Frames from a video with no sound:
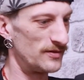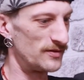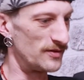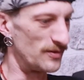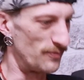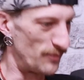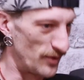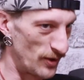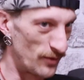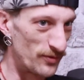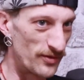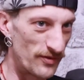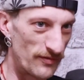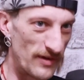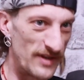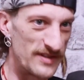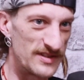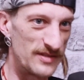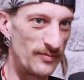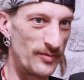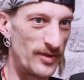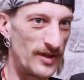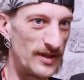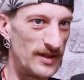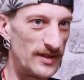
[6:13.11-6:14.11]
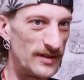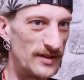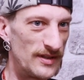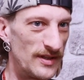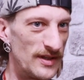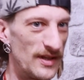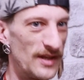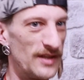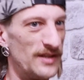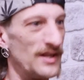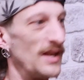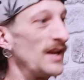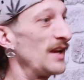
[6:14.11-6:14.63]
to build the recipe
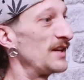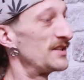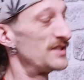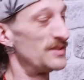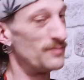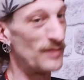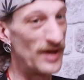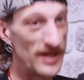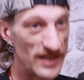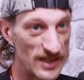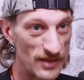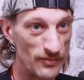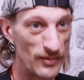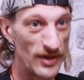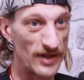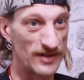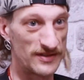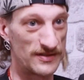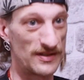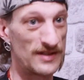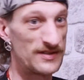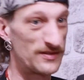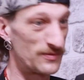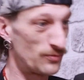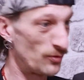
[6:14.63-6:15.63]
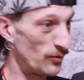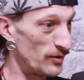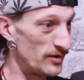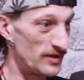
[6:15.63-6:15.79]
and then actually make a mix. So that's what